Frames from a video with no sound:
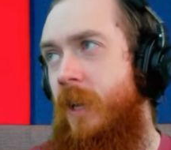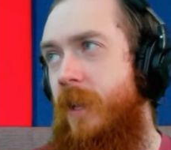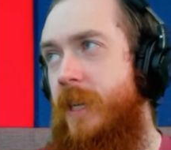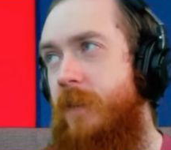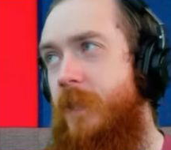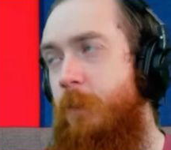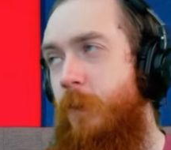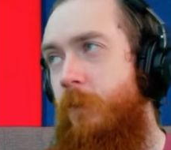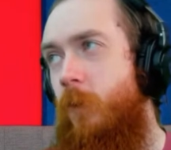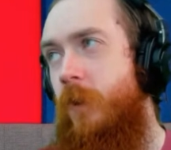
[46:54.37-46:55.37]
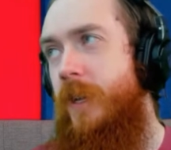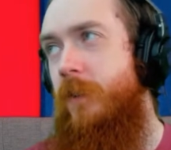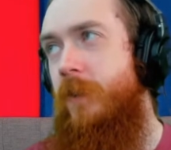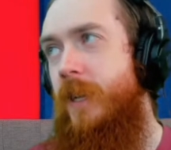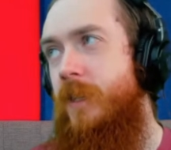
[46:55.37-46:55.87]
Like I've said before,
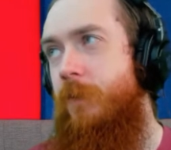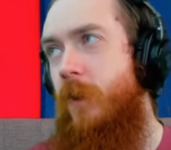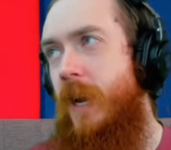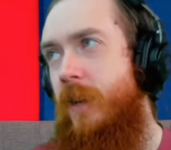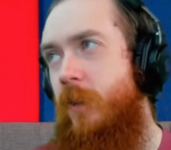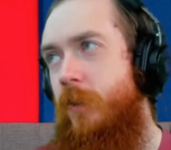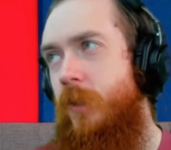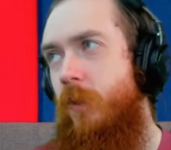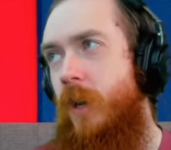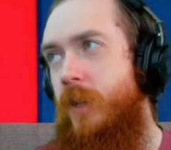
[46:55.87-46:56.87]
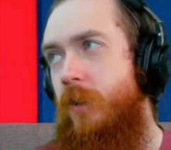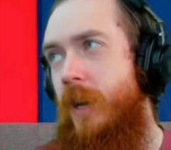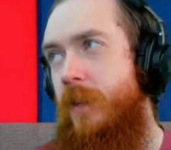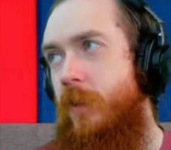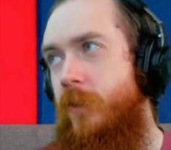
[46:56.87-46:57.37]
internet is for adults or under
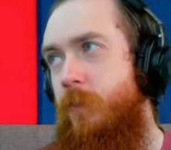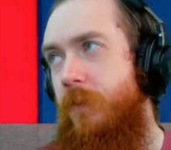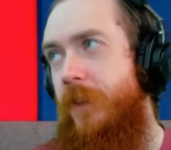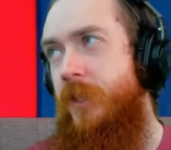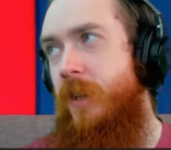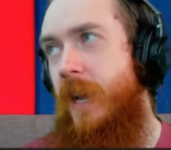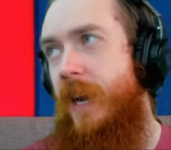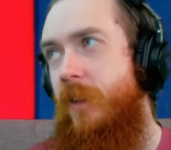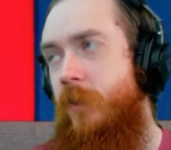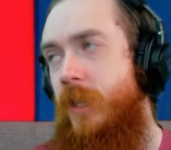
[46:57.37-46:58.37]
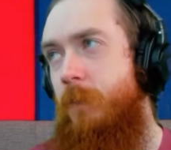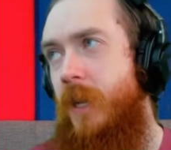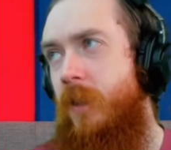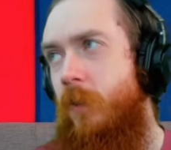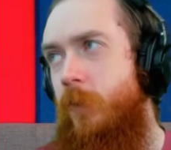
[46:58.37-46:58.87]
adult supervision. Adults can
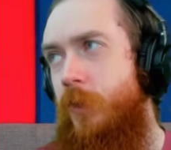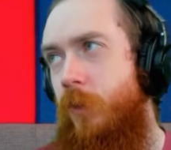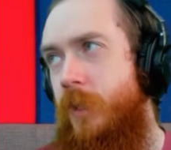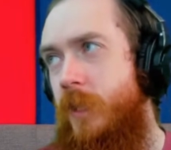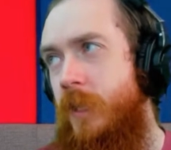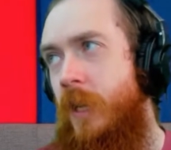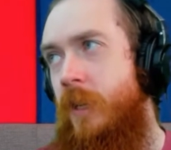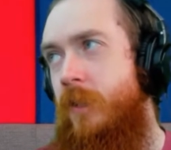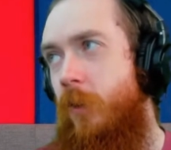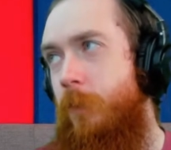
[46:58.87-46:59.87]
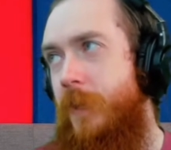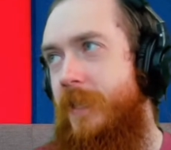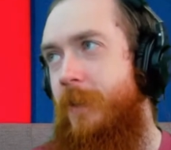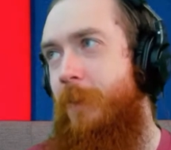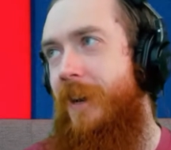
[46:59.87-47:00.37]
make their own choices. Don't
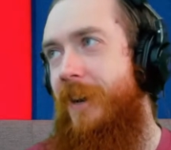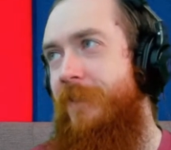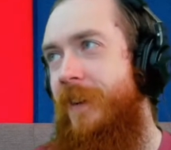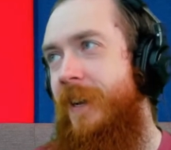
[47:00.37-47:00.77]
piss them off.